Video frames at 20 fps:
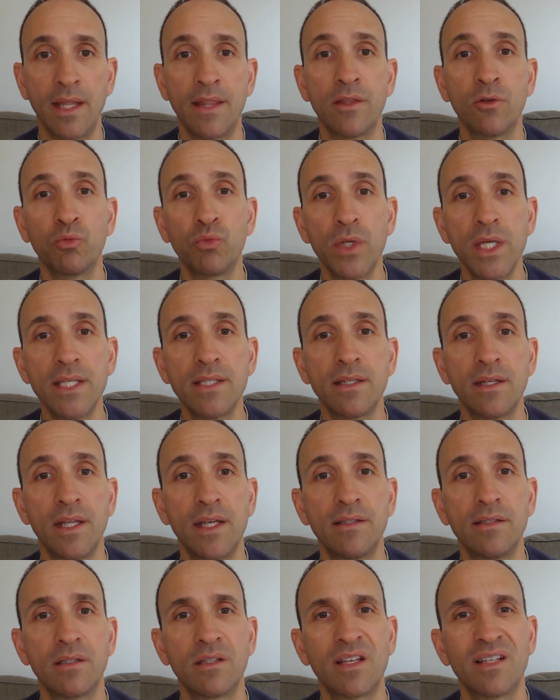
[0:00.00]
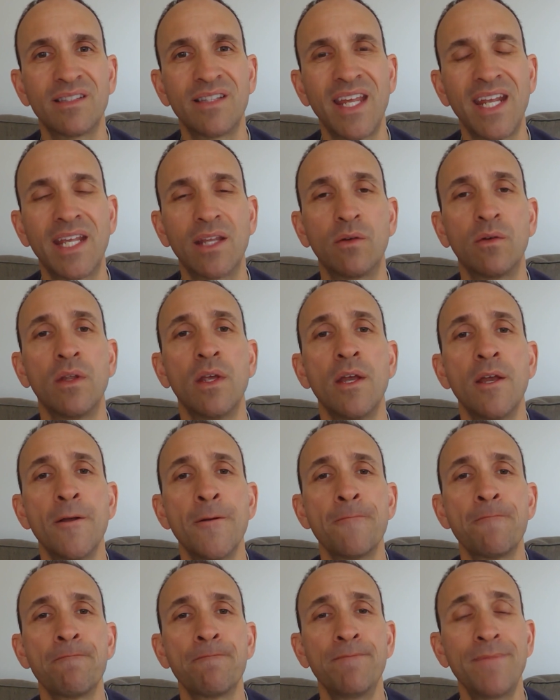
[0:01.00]
And the reason is because they can,
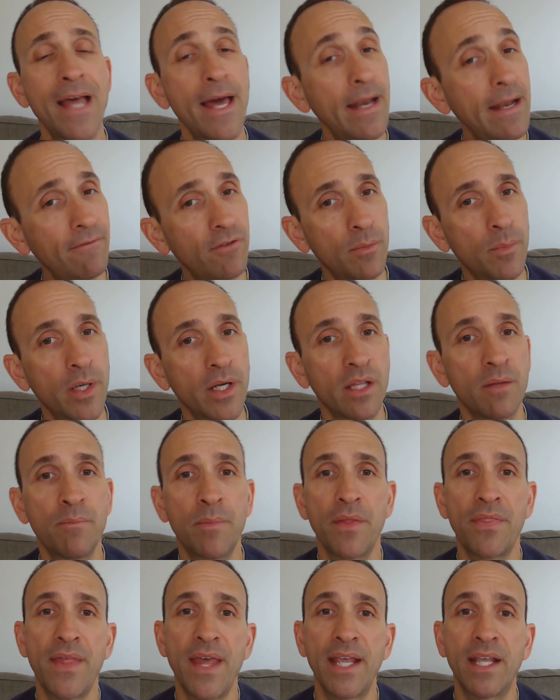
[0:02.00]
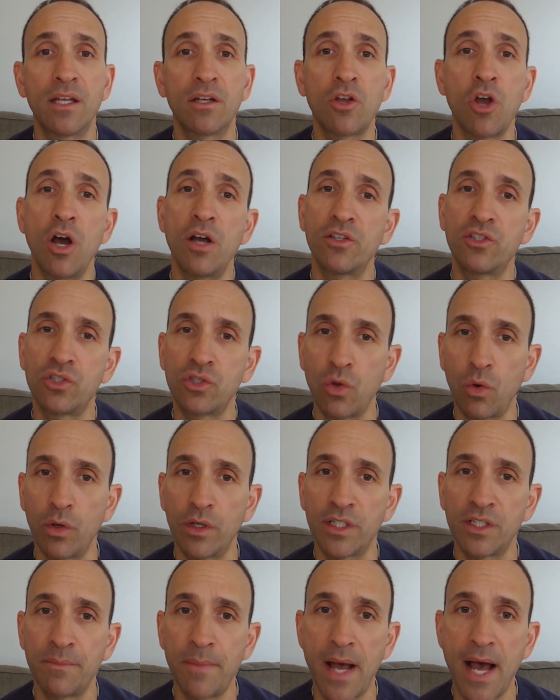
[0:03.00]
not everybody, but they can cause
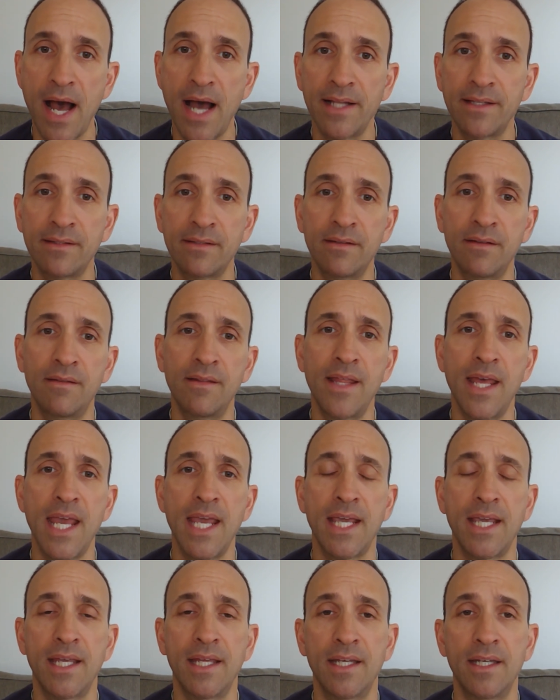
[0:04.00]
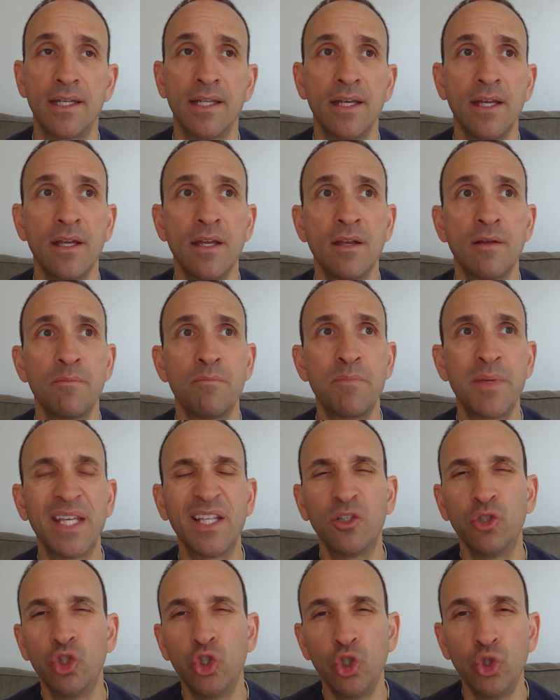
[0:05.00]
sore spots. They can be
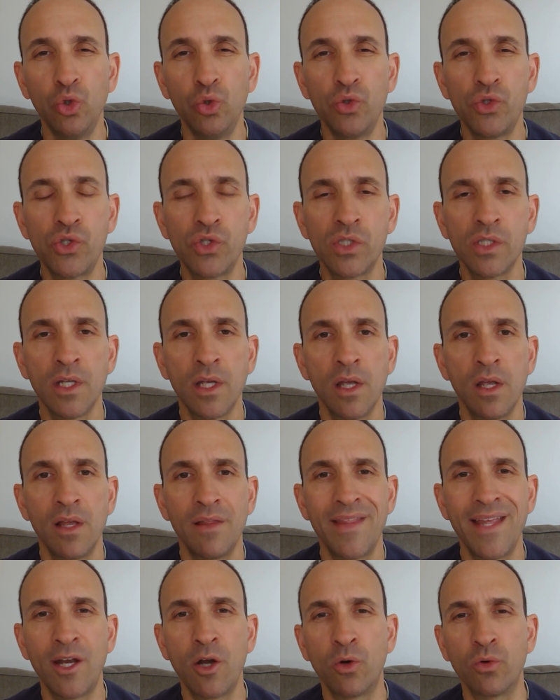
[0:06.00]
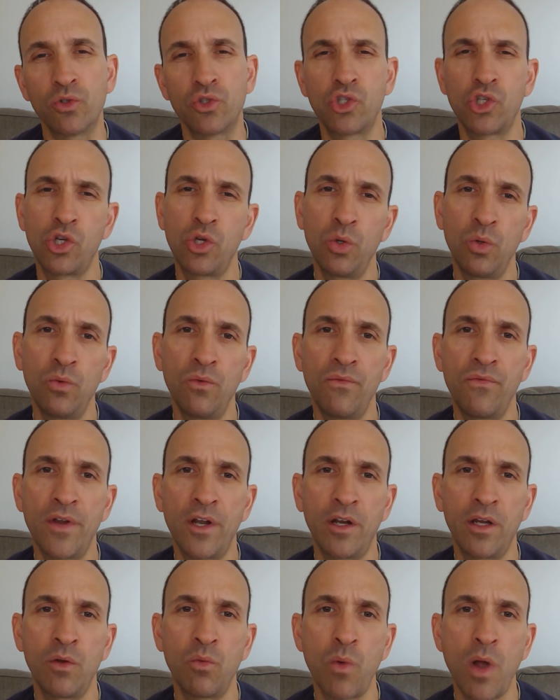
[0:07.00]
loose. They don't chew
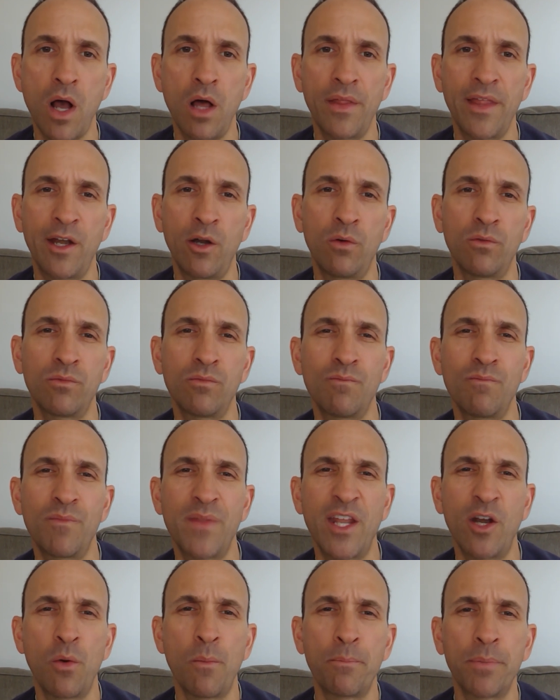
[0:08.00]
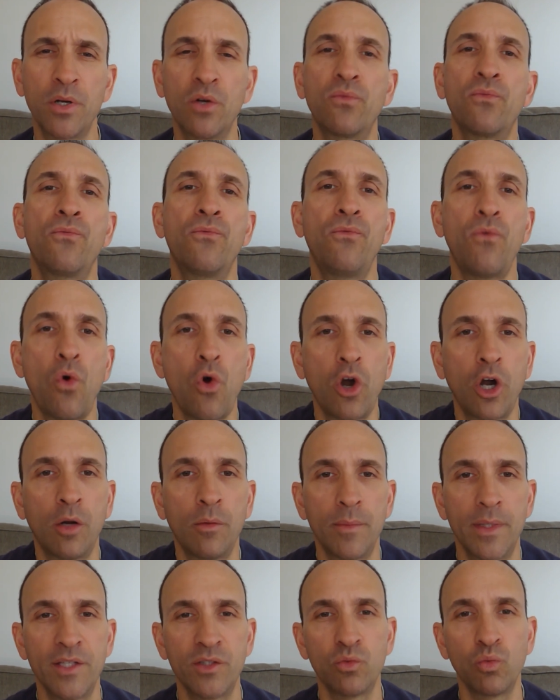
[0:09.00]
very well. They don't
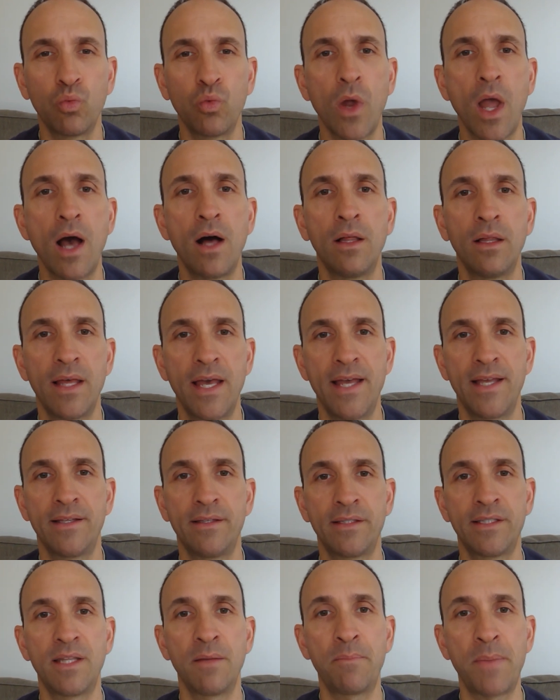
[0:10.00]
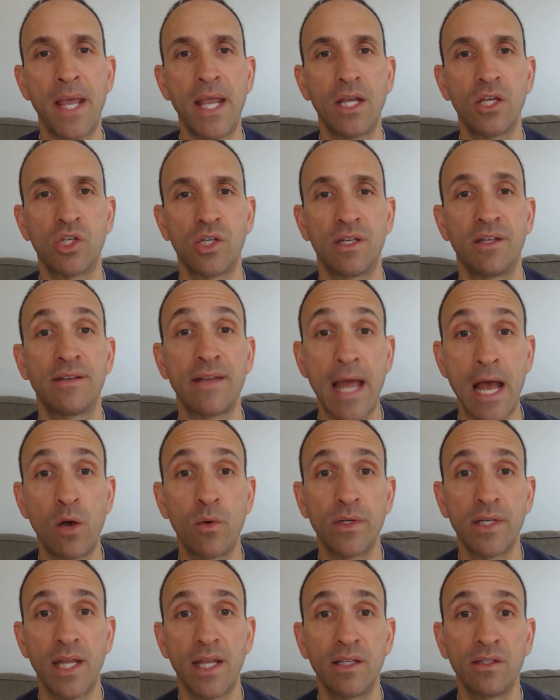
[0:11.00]
perform as well as the patient
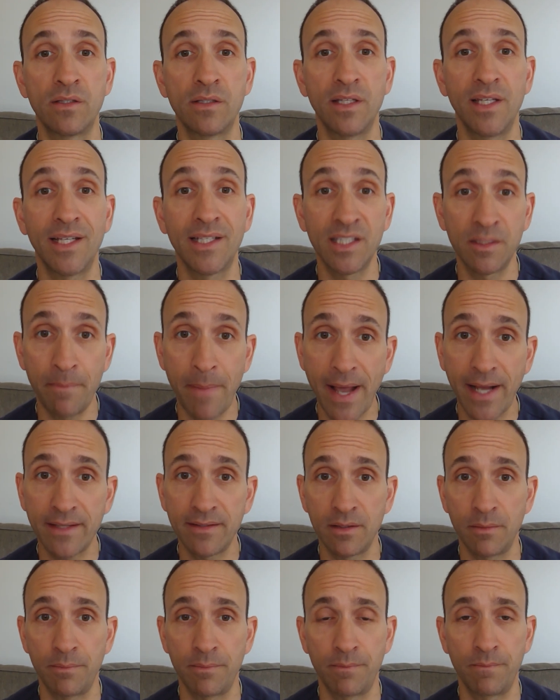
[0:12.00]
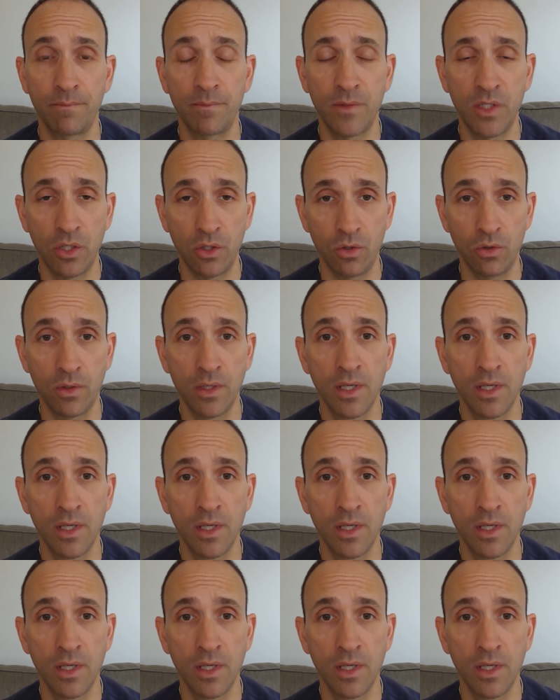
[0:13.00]
nowadays expects them to.